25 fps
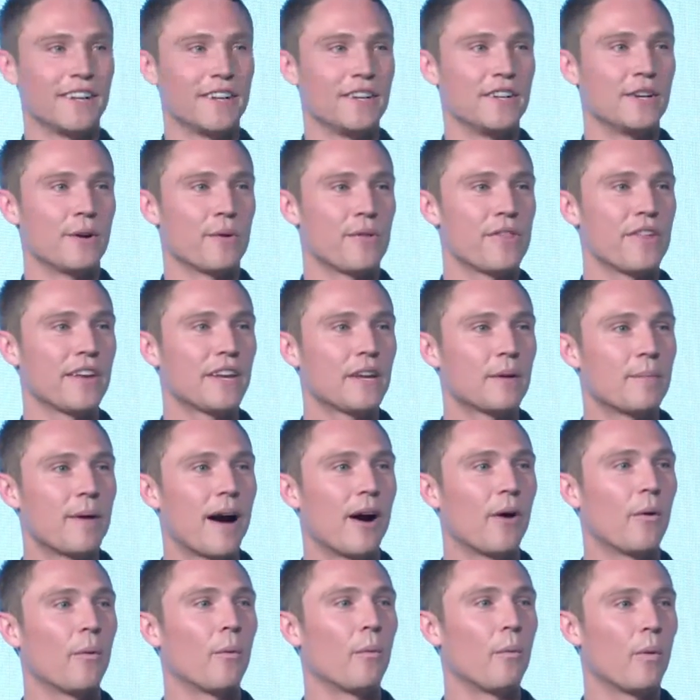you know, think
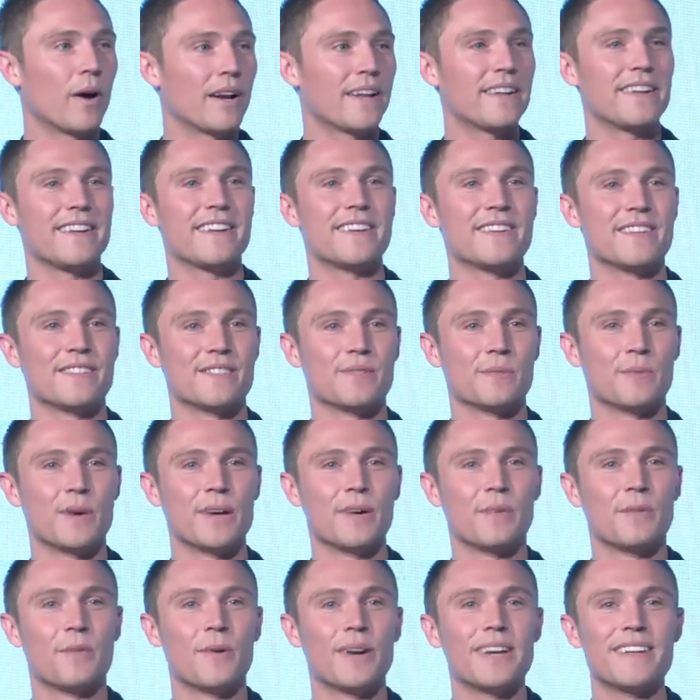about what it is,
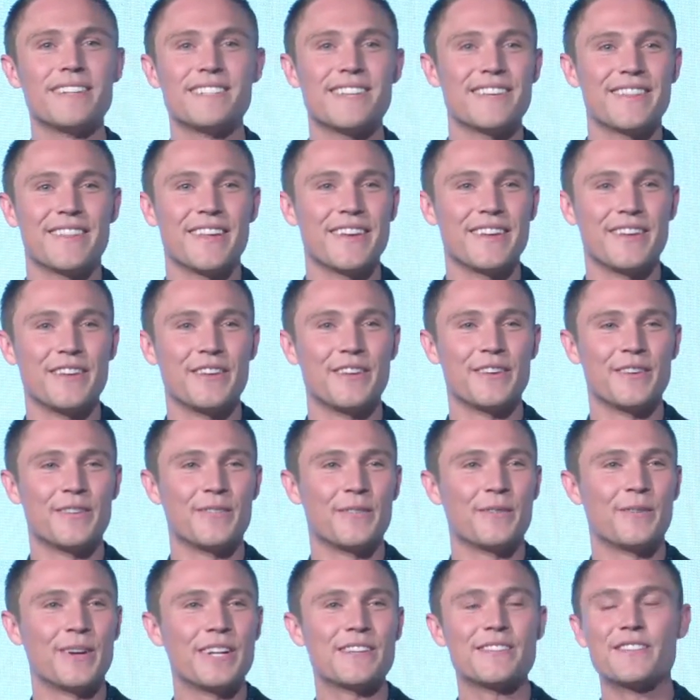what
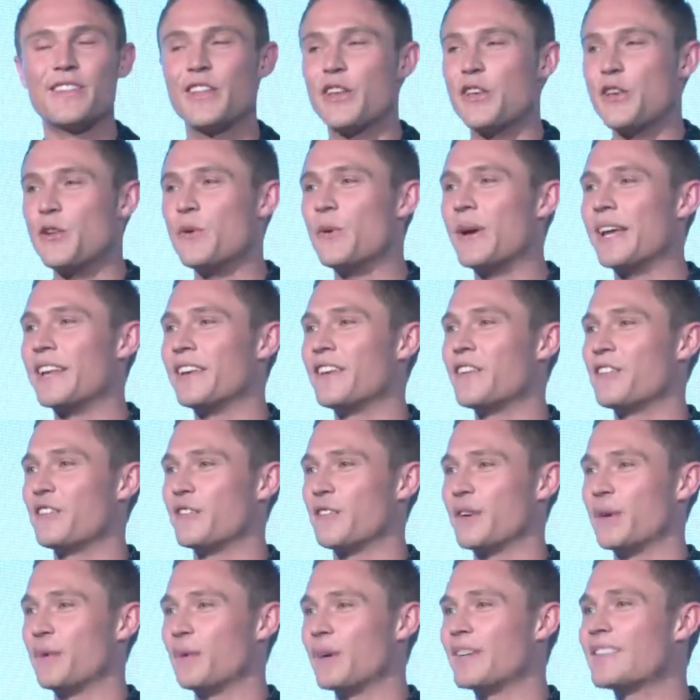is the new
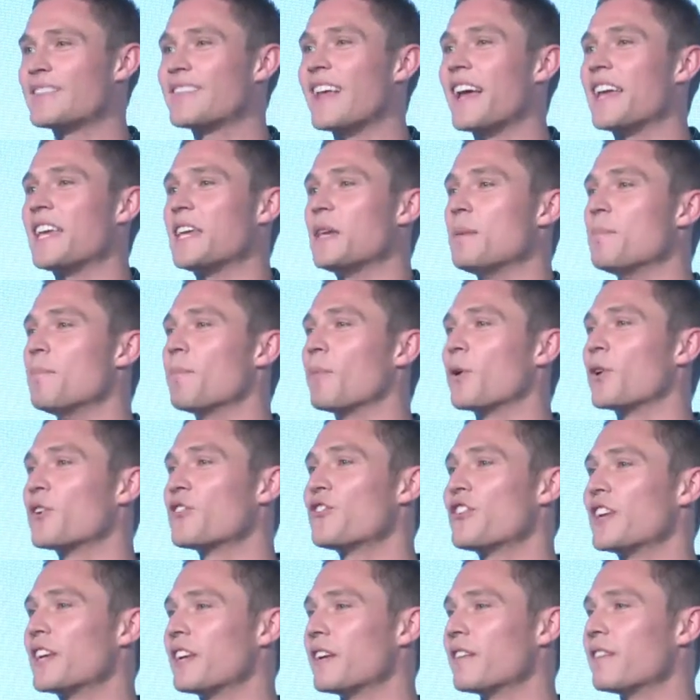industry, what does that
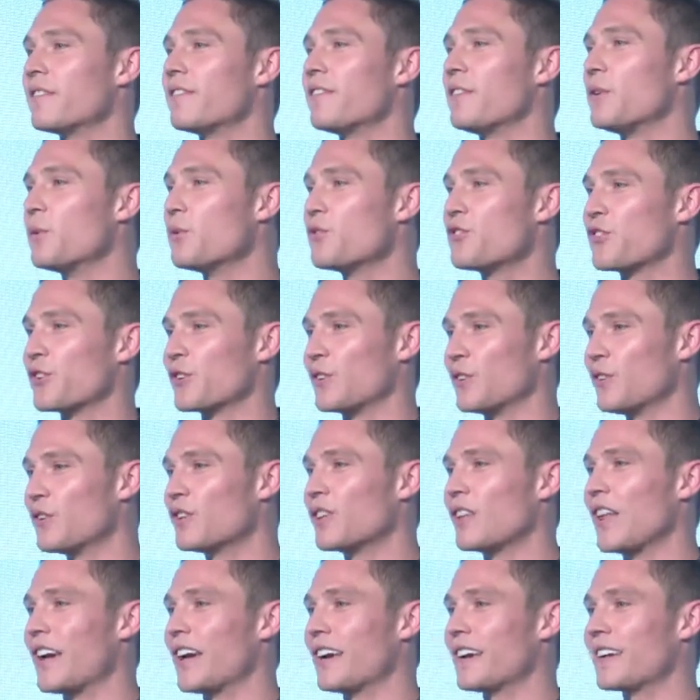emerging future
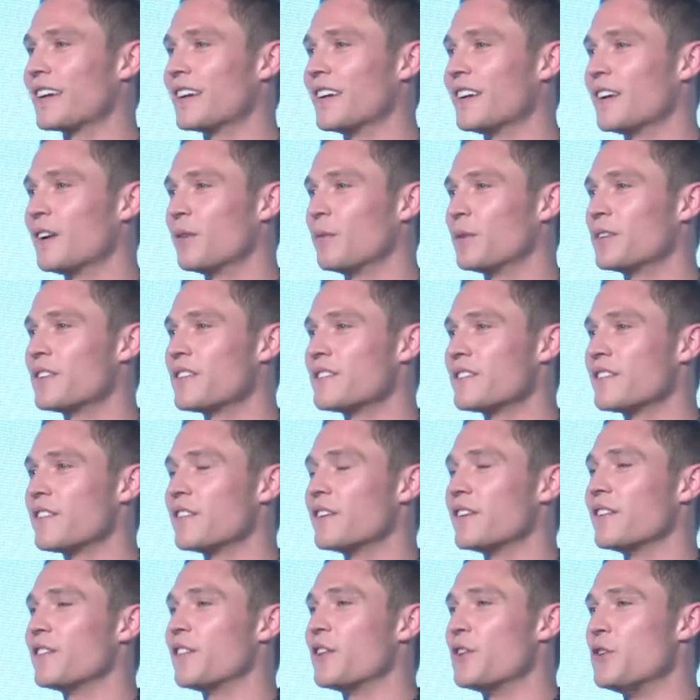look like? What does
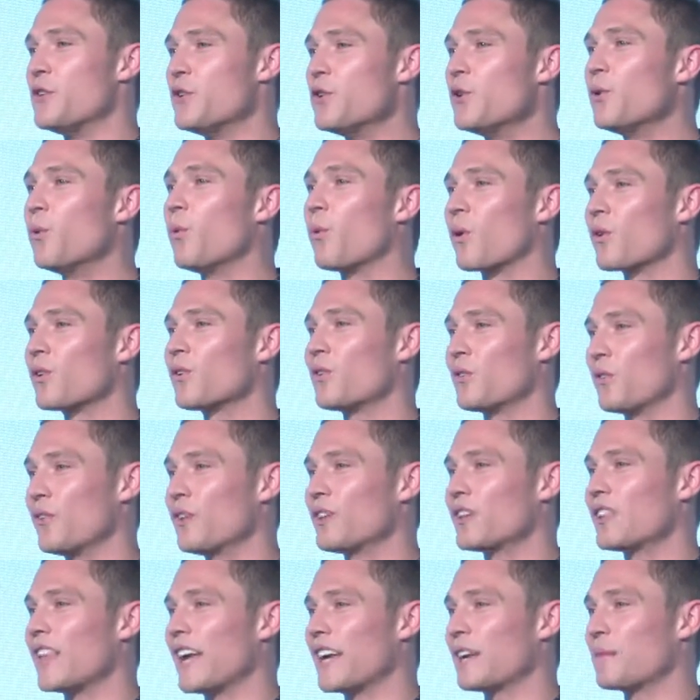the new world
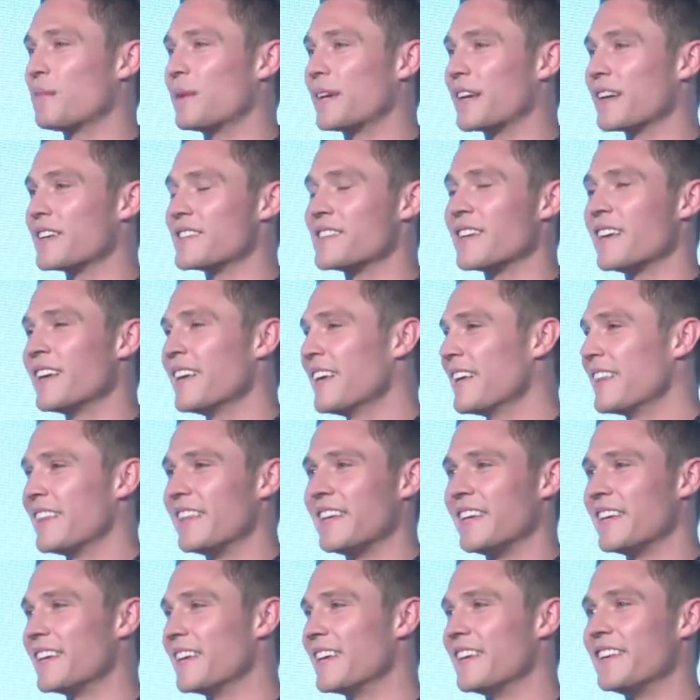look like? Because
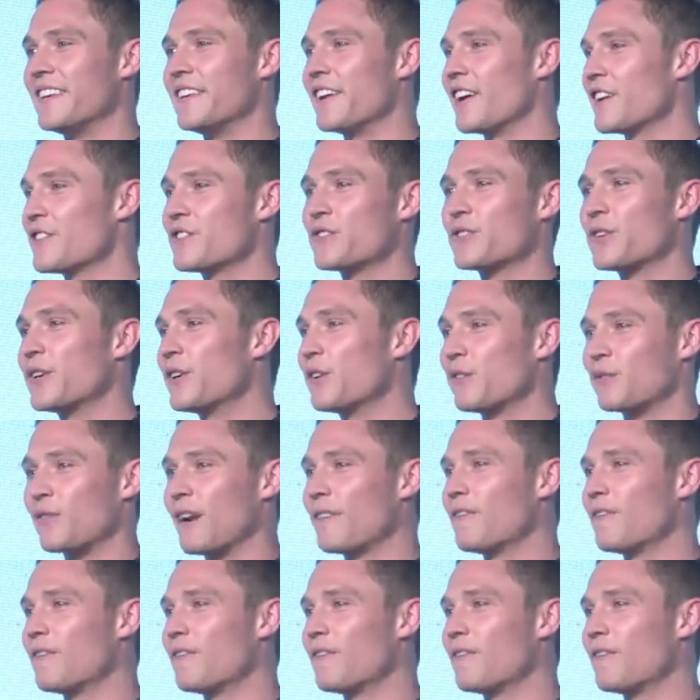the Industrial